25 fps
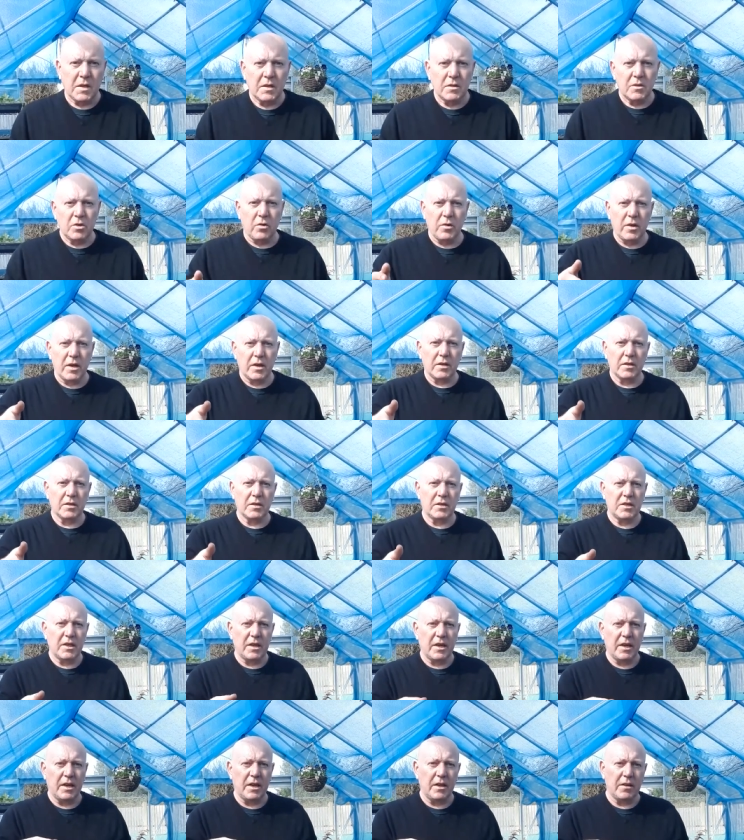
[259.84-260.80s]
So you can
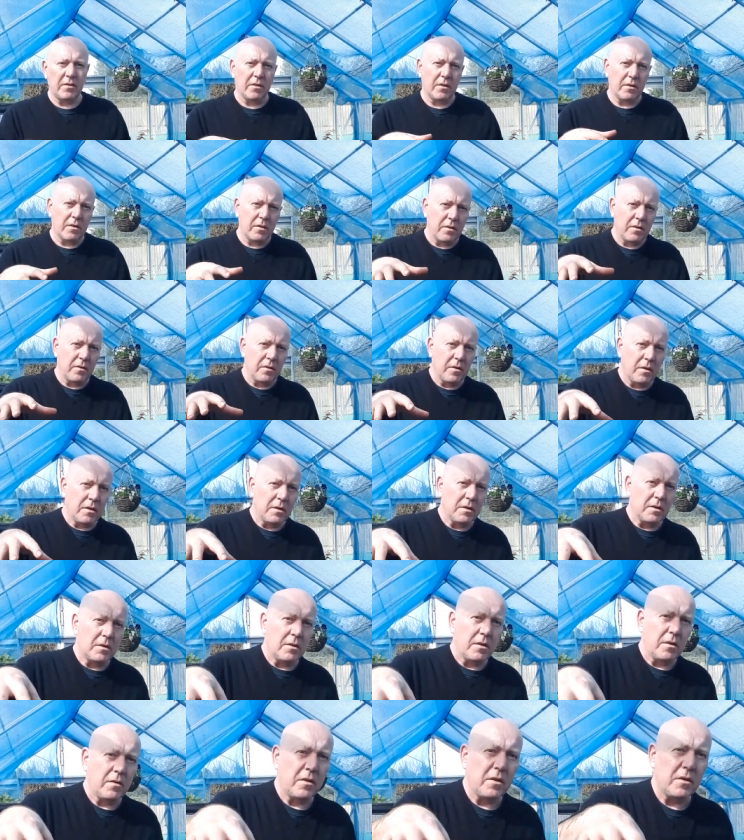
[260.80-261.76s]
see
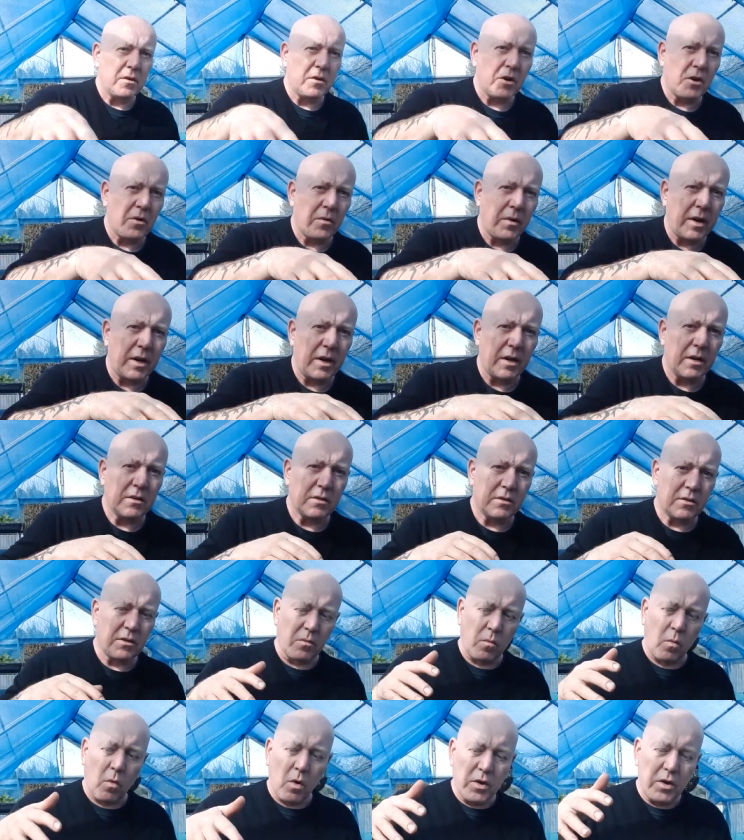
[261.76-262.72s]
the degree
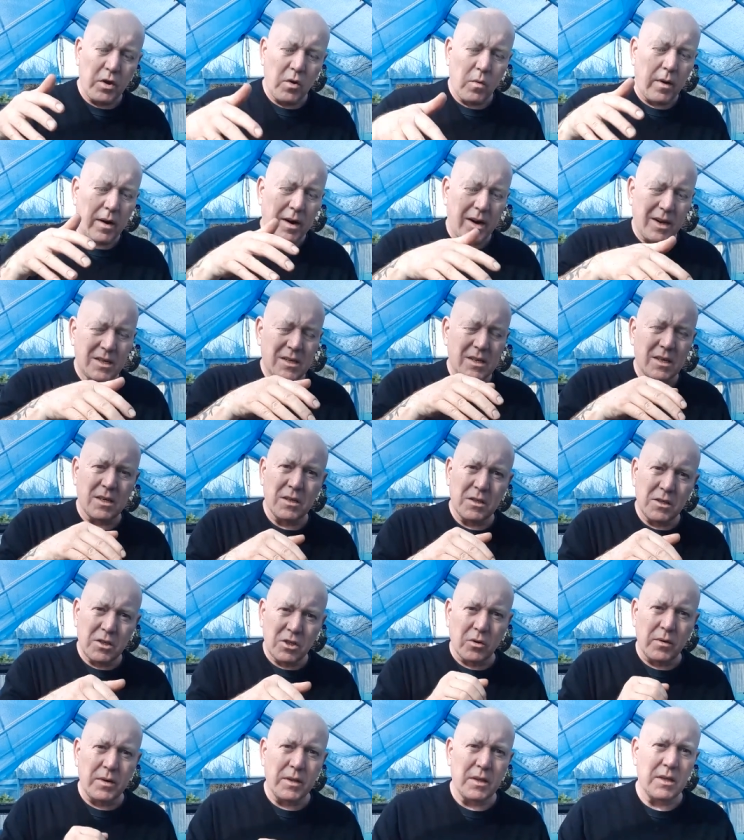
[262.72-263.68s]
to what you are actually
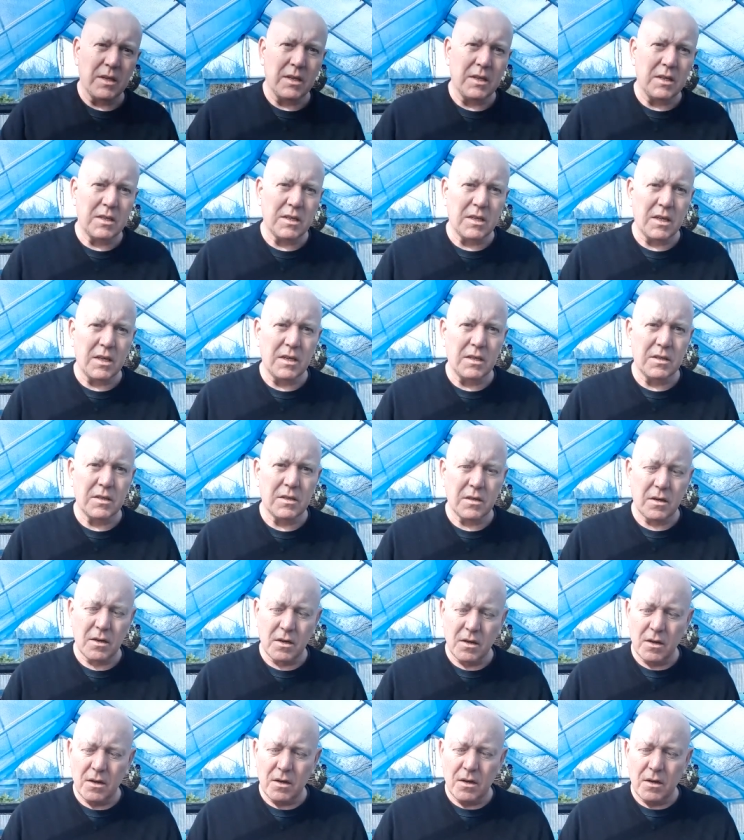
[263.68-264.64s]
sowing these seeds,
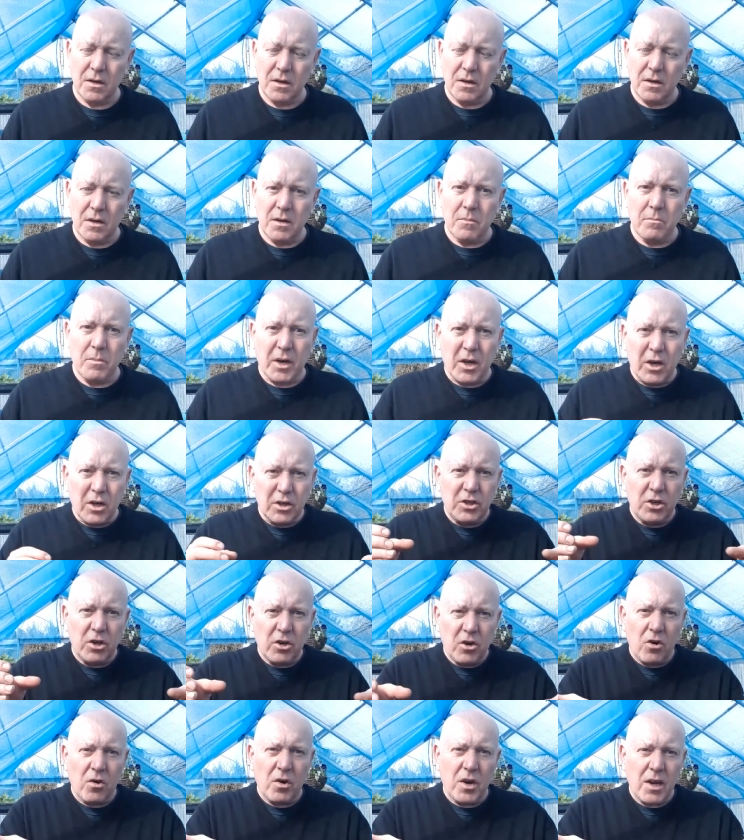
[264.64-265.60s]
because
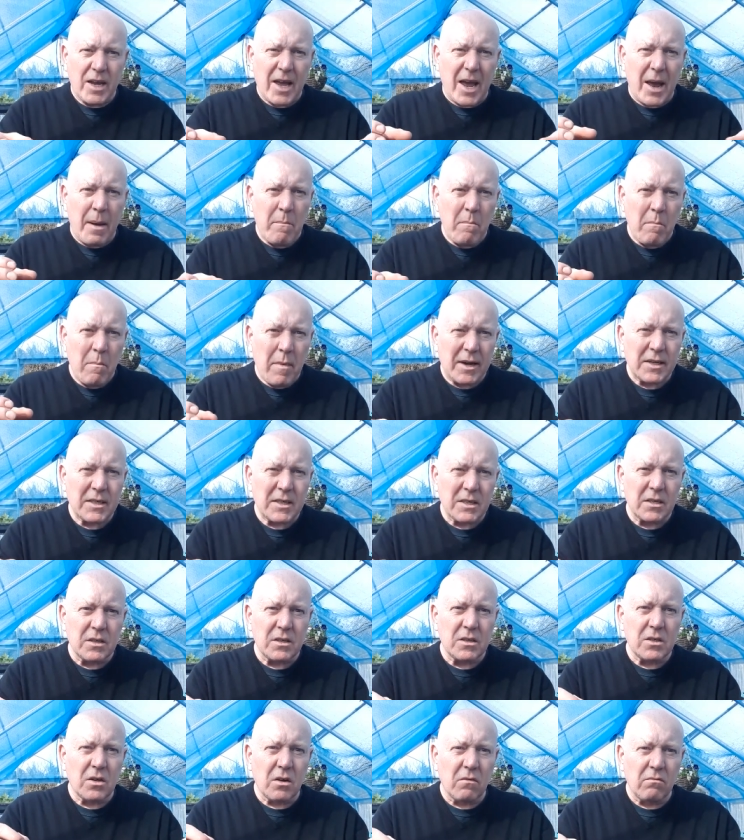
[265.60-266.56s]
you're going to get
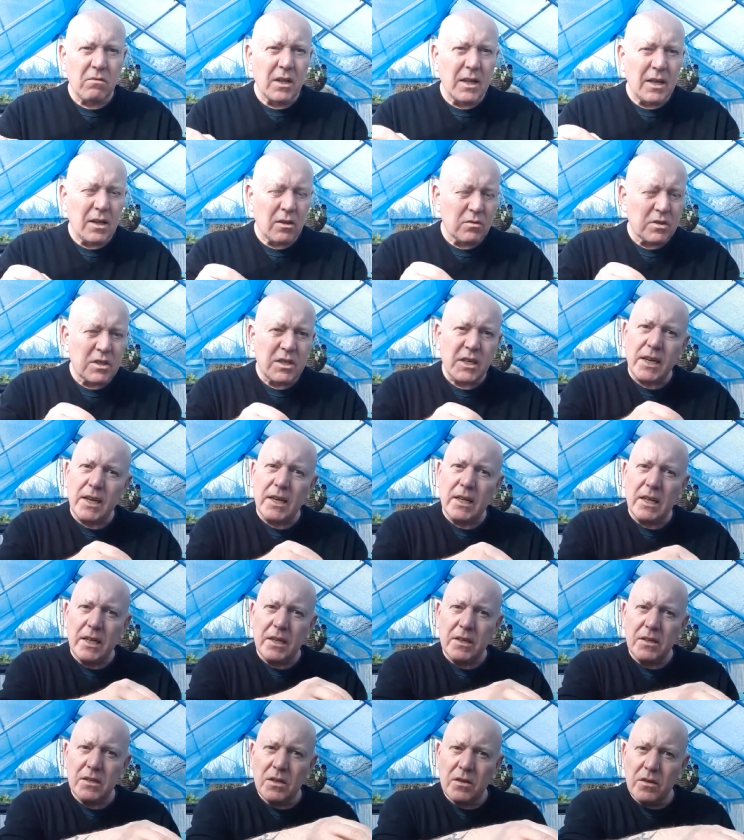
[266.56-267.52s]
masses of little
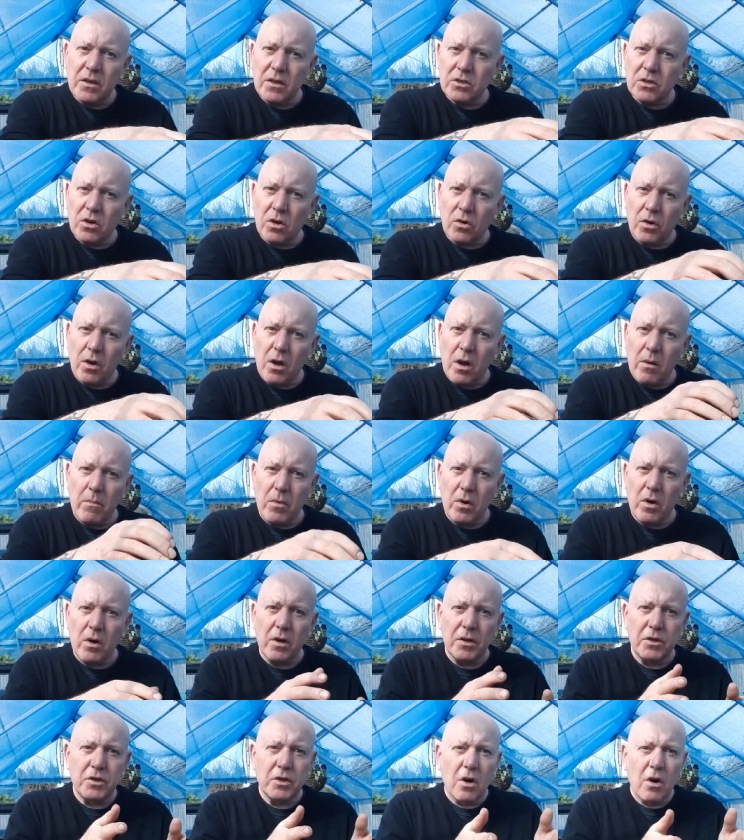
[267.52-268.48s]
seedlings that's going to
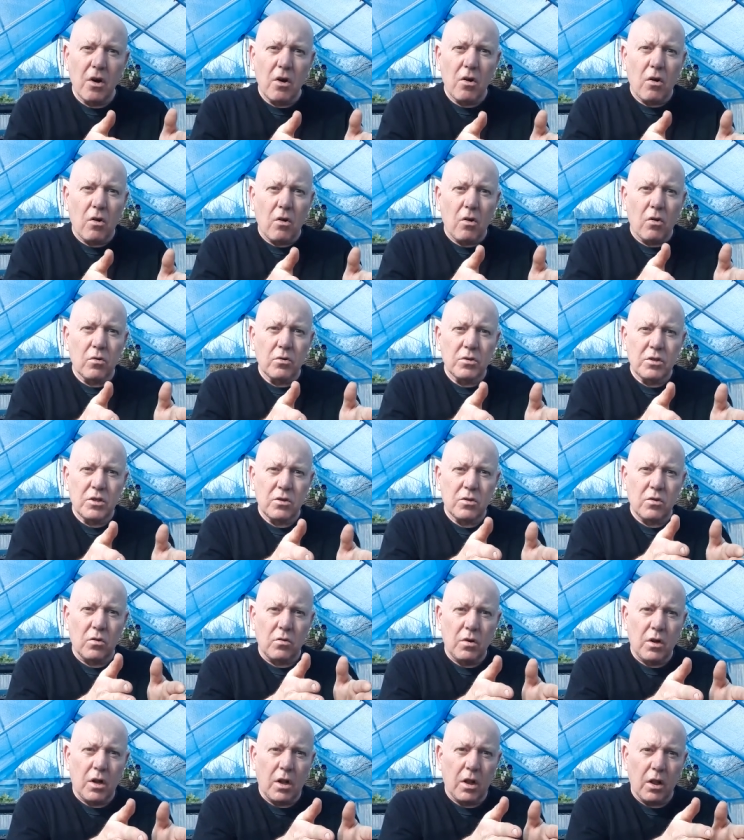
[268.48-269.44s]
emerge, all
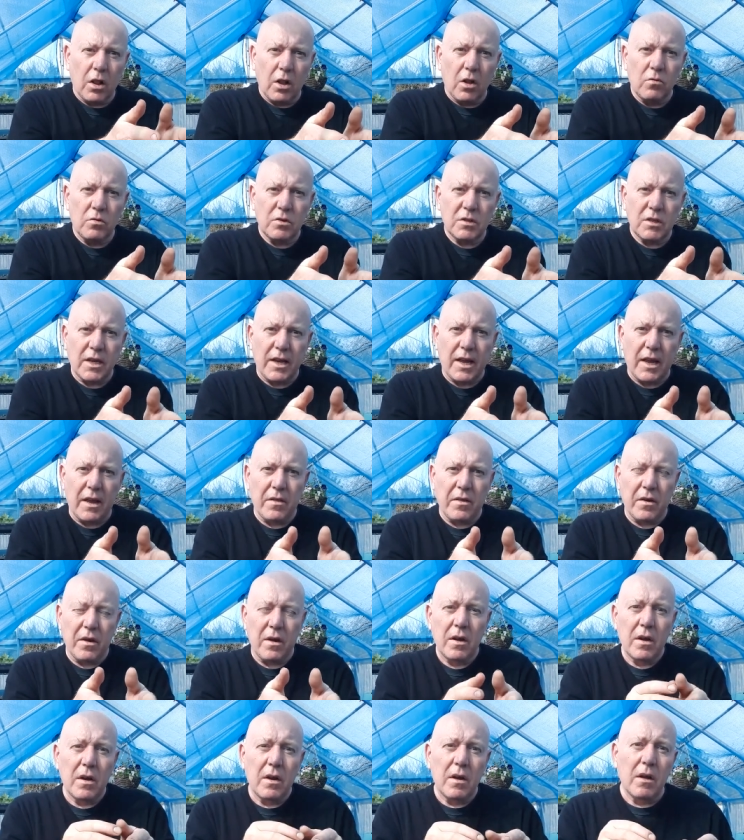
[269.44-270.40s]
stood close
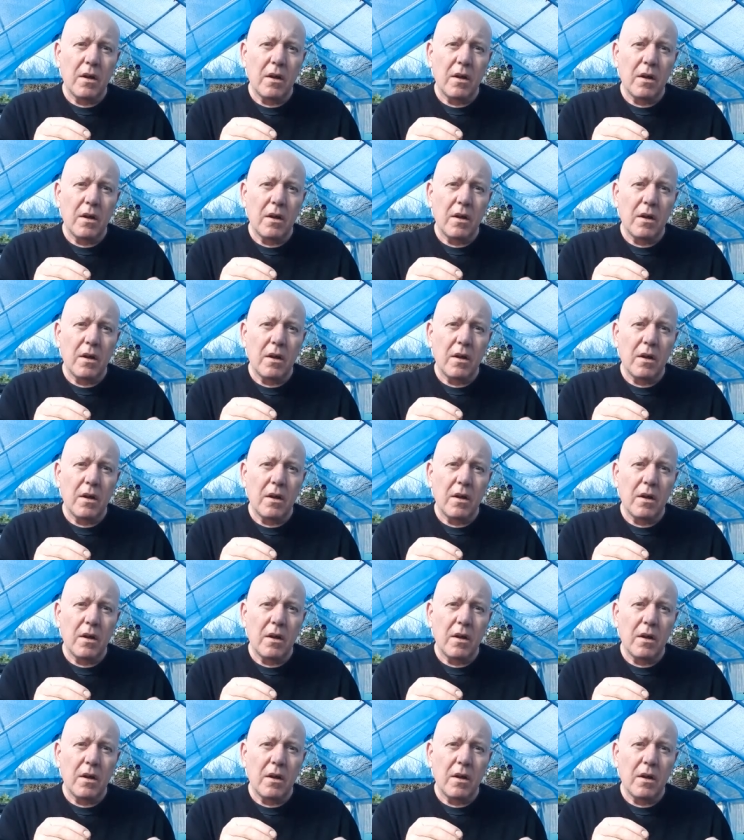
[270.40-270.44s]
together.